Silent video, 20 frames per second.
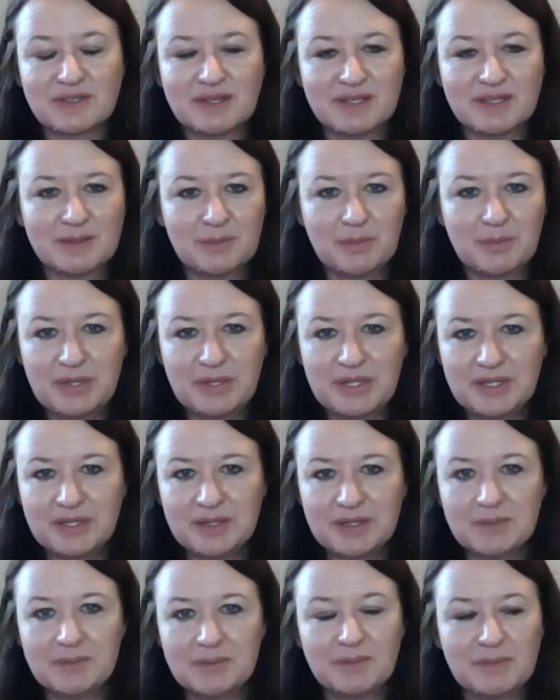the
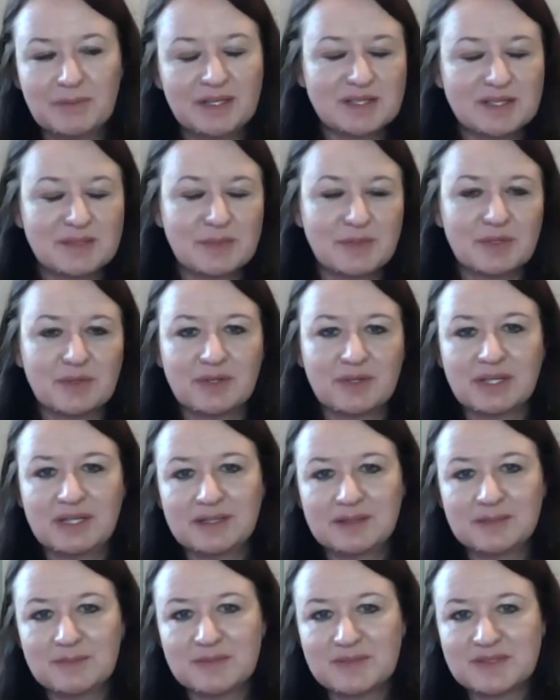PM maintenance
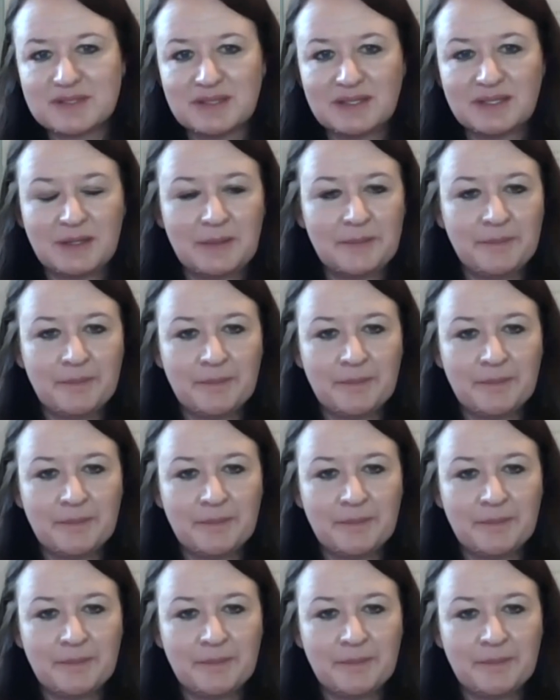programs,